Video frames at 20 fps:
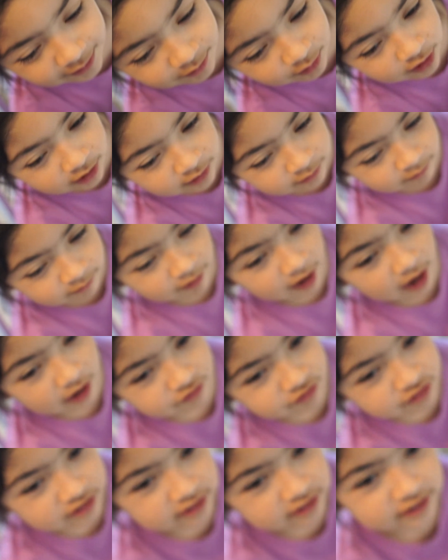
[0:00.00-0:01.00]
are
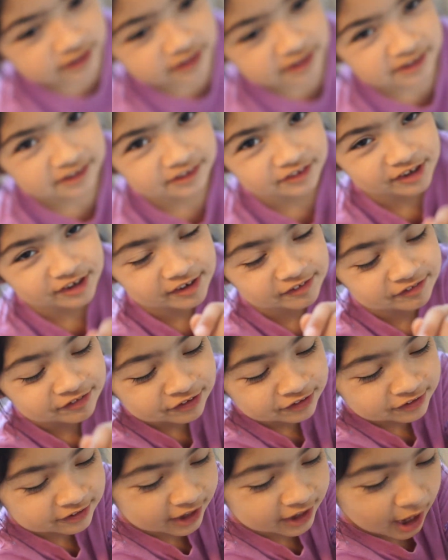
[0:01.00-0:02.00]
watching this and you have
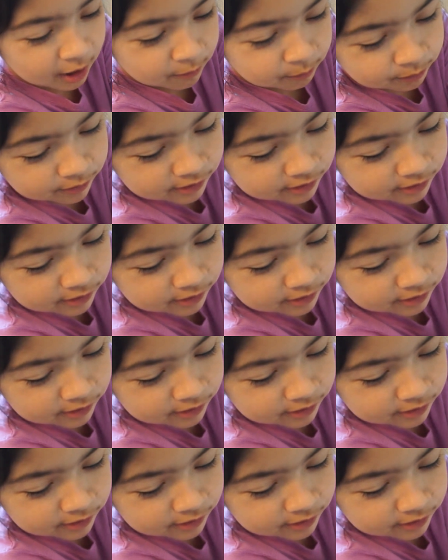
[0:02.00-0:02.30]
a slap